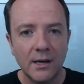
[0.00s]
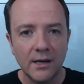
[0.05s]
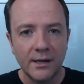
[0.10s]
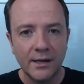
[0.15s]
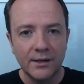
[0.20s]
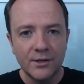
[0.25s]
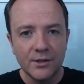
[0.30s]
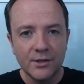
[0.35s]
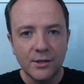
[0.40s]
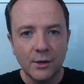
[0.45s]

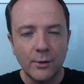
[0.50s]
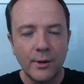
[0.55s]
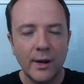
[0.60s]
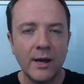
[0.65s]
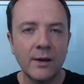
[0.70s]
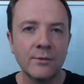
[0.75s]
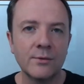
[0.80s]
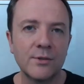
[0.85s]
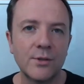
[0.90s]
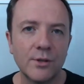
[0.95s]
again, just go
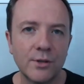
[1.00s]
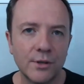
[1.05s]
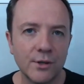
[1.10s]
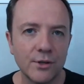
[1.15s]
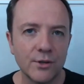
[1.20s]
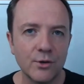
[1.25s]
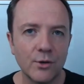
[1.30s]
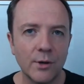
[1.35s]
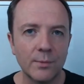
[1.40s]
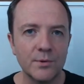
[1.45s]
down to the
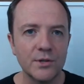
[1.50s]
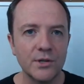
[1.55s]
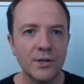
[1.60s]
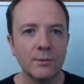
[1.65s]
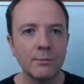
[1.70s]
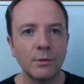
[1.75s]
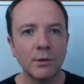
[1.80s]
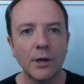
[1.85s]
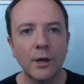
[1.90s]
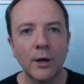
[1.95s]

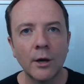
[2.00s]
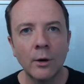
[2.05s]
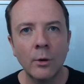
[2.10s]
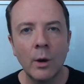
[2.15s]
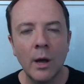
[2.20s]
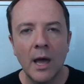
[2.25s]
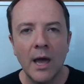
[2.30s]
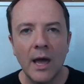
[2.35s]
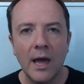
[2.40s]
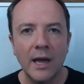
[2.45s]
description
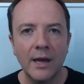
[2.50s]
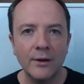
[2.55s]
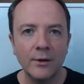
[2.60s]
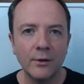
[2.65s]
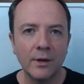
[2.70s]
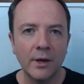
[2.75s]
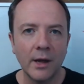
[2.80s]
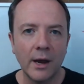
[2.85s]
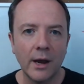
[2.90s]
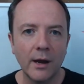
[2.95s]
below and you
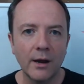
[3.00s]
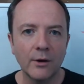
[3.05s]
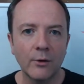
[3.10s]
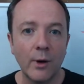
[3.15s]
can get,